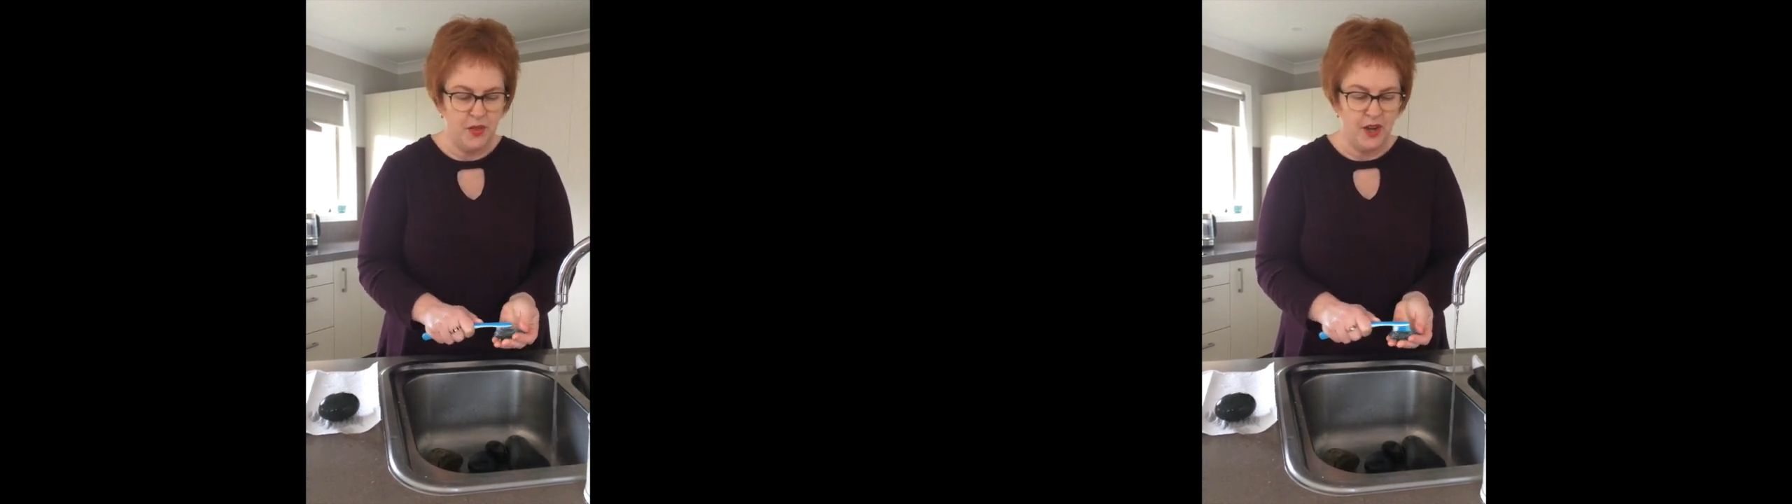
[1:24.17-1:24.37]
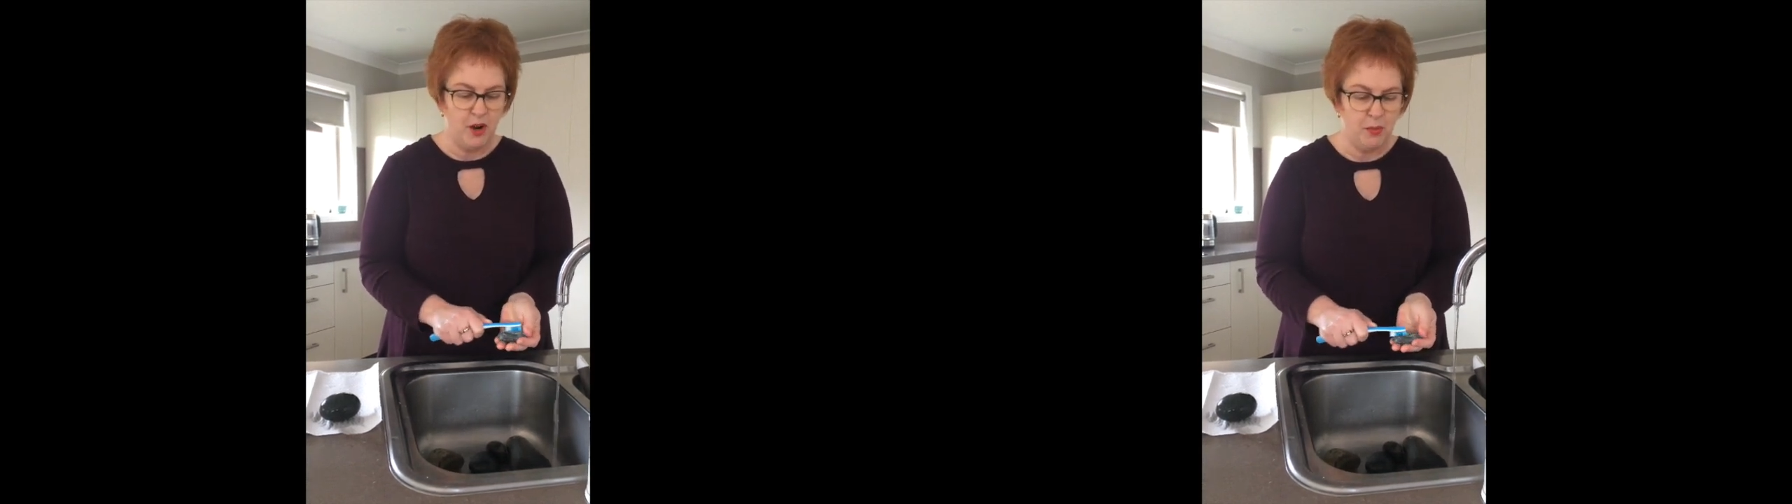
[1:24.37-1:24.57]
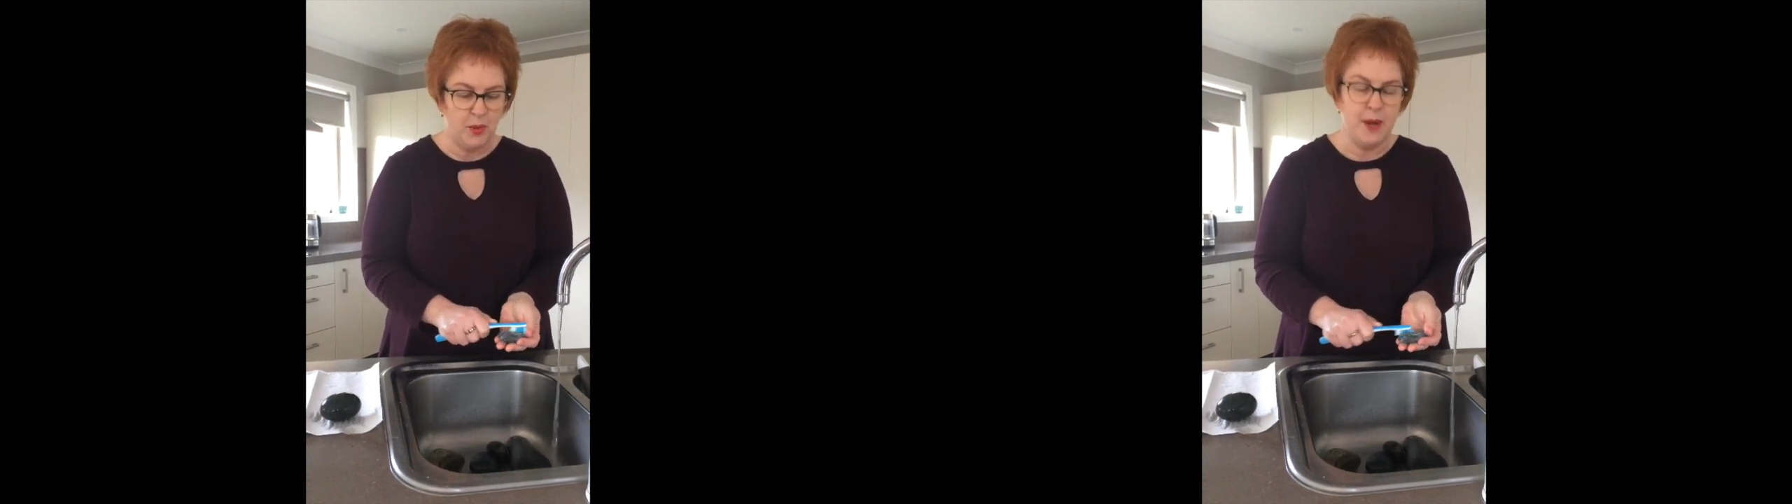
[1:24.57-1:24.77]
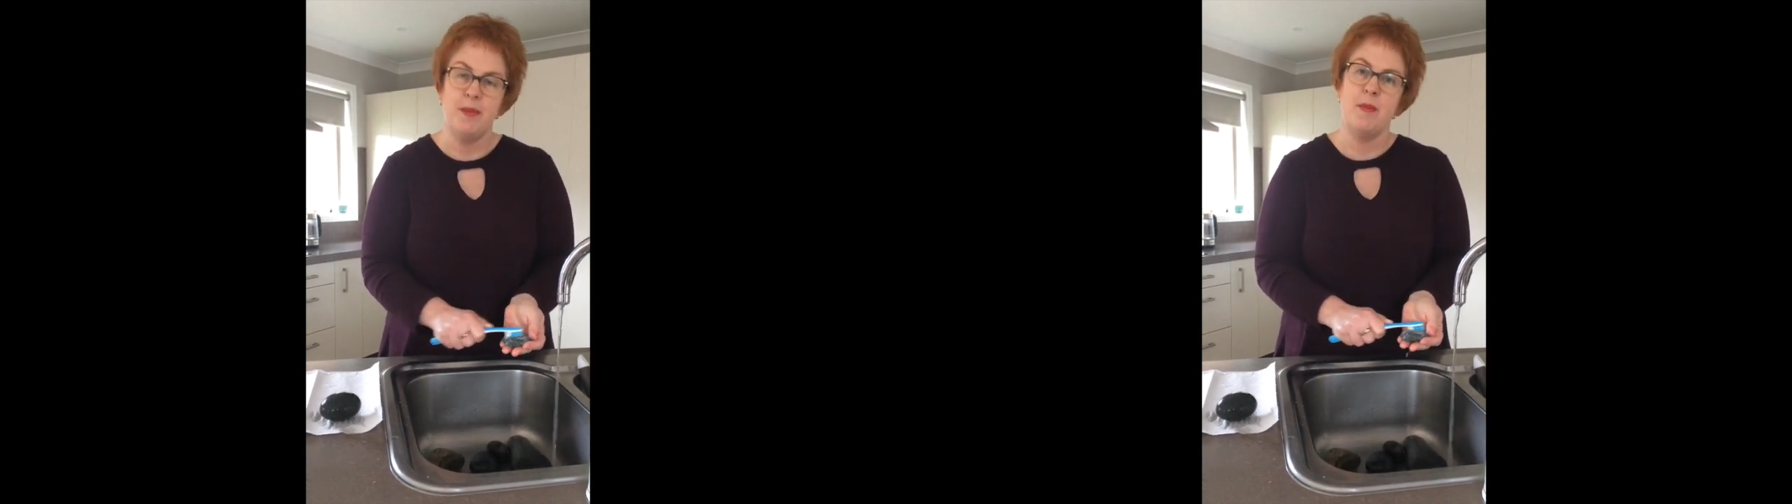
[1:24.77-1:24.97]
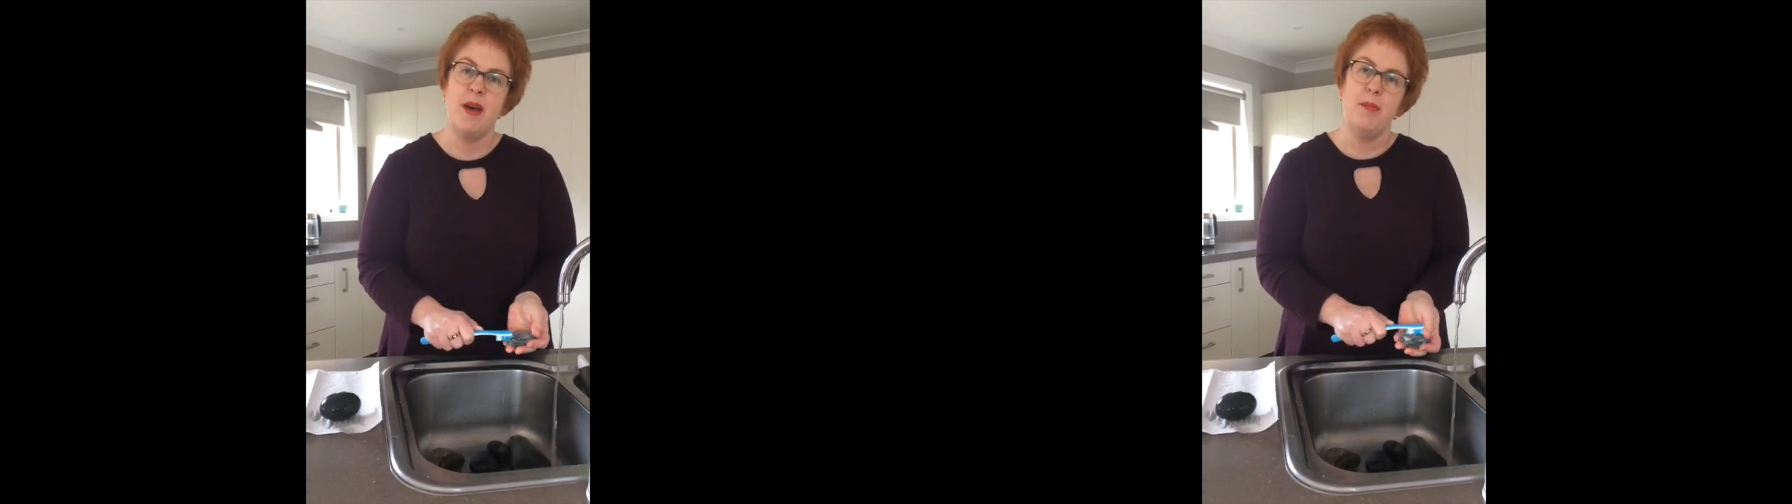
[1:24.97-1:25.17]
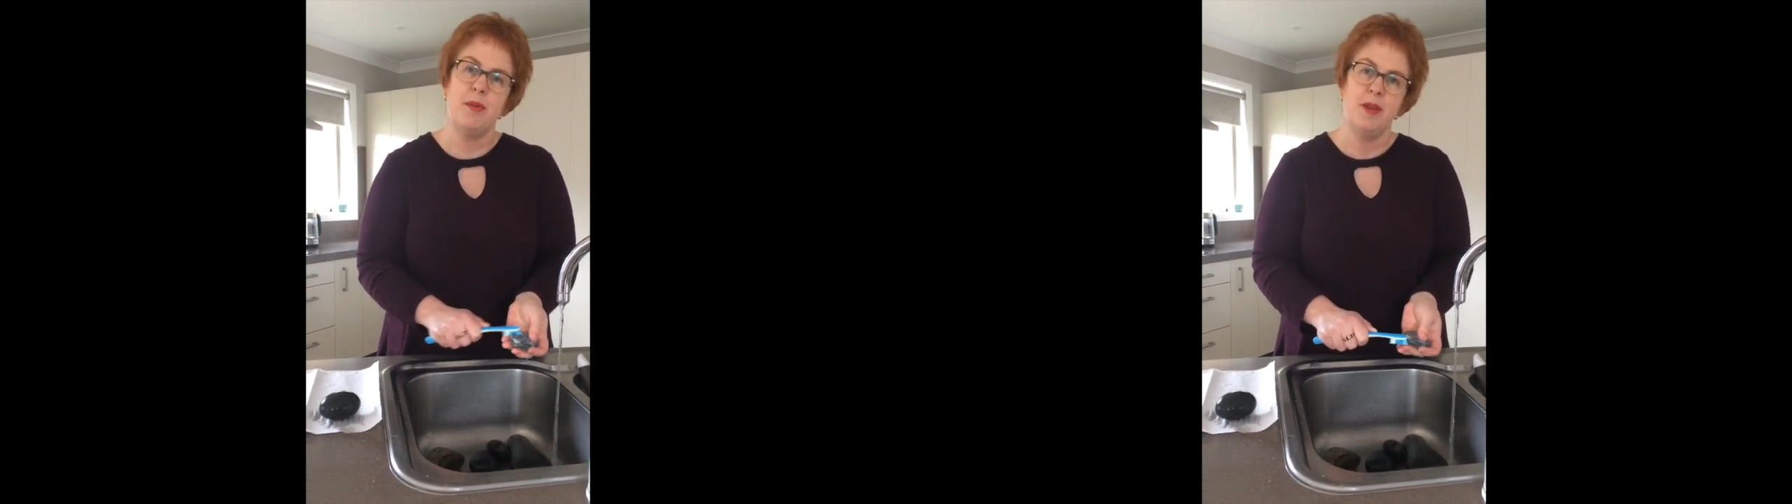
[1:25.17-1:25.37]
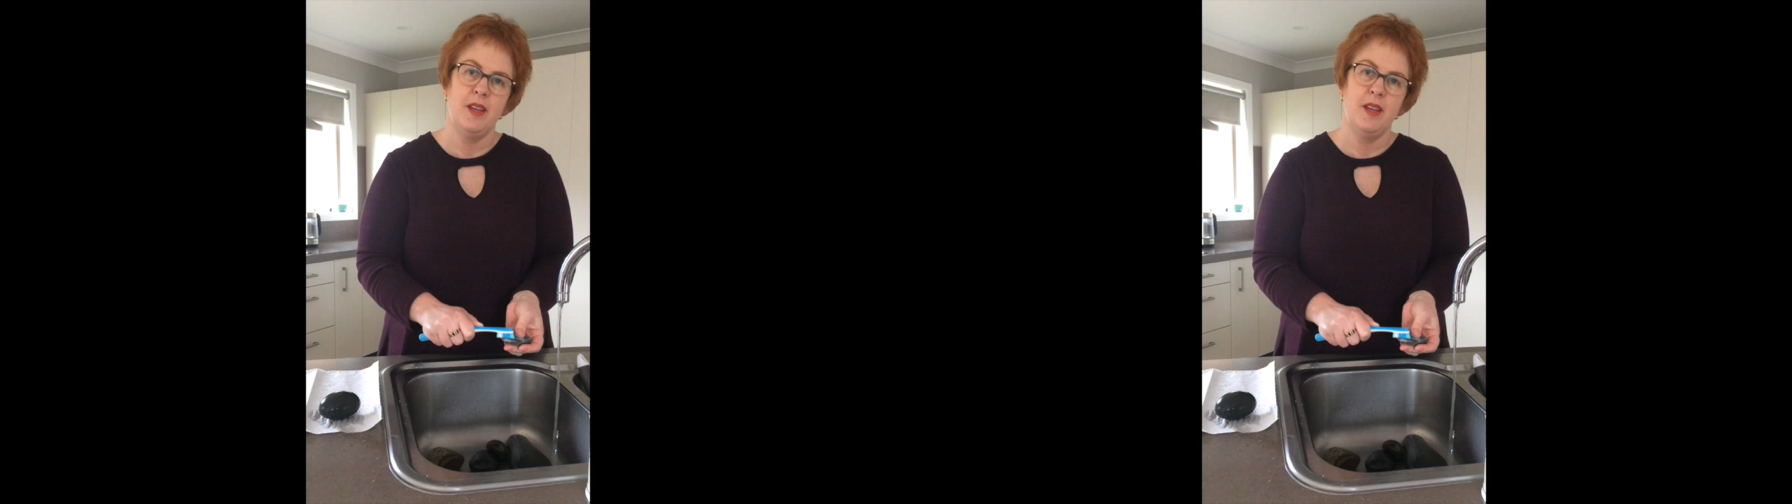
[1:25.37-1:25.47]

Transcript: and then I'll prep them up,